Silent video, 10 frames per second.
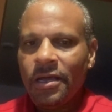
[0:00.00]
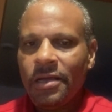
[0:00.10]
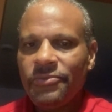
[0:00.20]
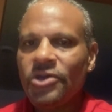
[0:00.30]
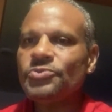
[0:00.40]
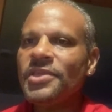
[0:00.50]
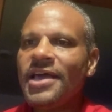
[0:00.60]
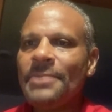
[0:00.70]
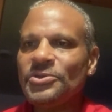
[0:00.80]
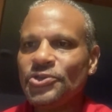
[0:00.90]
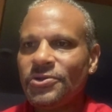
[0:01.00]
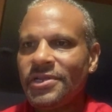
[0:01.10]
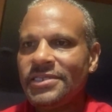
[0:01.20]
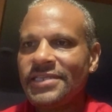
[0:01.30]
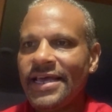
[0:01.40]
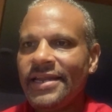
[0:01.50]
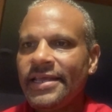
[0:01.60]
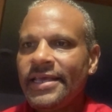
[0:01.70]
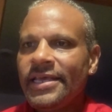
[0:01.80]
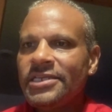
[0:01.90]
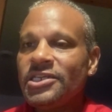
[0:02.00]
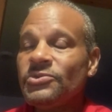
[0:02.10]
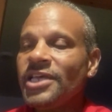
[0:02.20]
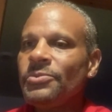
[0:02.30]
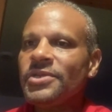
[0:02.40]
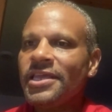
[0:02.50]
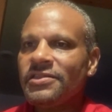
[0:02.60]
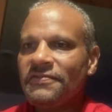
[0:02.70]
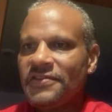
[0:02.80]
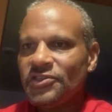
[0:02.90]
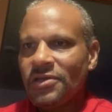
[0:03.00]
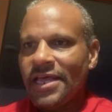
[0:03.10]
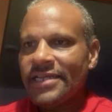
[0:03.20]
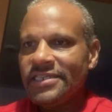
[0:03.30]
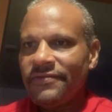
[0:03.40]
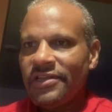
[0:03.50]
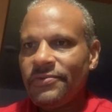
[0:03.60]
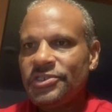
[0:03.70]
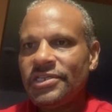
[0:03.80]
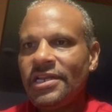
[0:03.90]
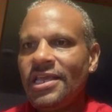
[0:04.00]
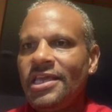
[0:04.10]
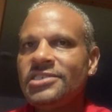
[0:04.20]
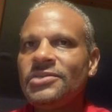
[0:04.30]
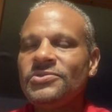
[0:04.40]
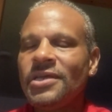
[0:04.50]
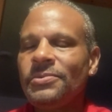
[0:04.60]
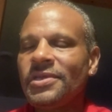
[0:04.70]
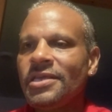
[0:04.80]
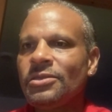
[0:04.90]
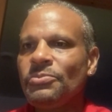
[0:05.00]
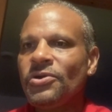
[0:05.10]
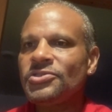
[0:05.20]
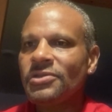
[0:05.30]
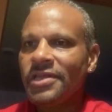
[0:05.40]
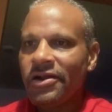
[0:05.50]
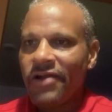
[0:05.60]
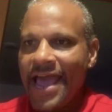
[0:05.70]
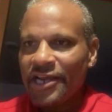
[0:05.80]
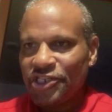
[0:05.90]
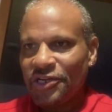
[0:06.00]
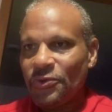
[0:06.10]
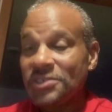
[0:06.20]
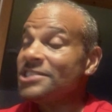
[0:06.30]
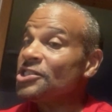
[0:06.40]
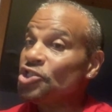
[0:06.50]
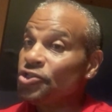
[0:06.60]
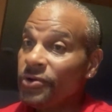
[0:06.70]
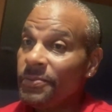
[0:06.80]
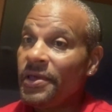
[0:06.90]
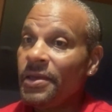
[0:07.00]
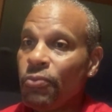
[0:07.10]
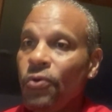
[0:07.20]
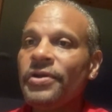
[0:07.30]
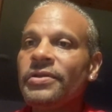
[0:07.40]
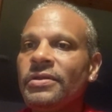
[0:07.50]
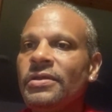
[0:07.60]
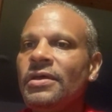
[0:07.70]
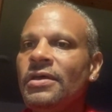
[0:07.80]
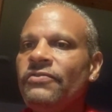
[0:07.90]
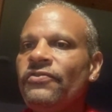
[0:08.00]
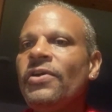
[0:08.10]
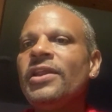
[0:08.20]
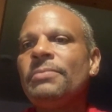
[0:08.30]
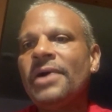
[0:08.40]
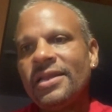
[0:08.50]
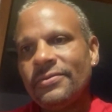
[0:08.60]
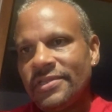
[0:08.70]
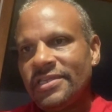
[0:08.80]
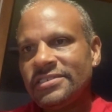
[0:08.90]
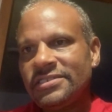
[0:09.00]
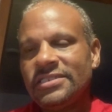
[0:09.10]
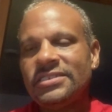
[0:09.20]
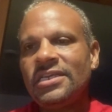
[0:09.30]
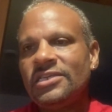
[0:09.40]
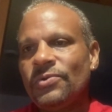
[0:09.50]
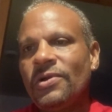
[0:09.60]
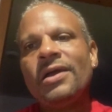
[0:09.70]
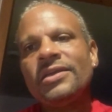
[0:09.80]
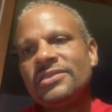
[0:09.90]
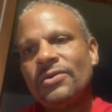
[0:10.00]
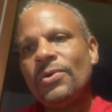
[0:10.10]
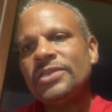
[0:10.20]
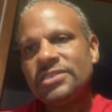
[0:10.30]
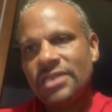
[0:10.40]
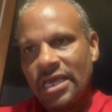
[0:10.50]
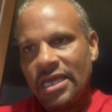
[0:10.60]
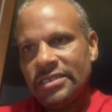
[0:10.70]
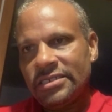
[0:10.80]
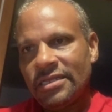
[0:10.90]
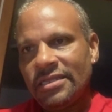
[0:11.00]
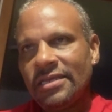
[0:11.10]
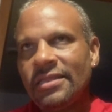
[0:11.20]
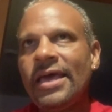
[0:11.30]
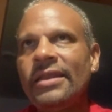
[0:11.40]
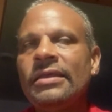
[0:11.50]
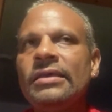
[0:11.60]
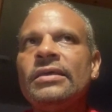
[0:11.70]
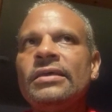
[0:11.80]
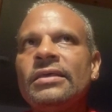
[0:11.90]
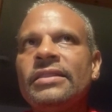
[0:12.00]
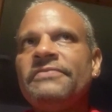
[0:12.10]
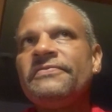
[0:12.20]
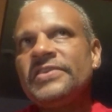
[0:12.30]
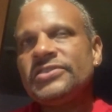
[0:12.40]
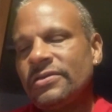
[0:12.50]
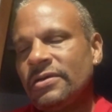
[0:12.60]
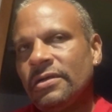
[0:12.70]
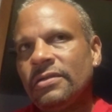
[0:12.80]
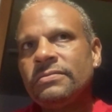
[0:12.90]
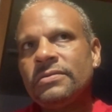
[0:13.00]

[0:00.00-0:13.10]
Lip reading: those were the opportunities that she was able to get the physical activity which she needs. She was able to get the personal interaction, which is extremely important for anybody with this disease, regardless of what stage. I think that physical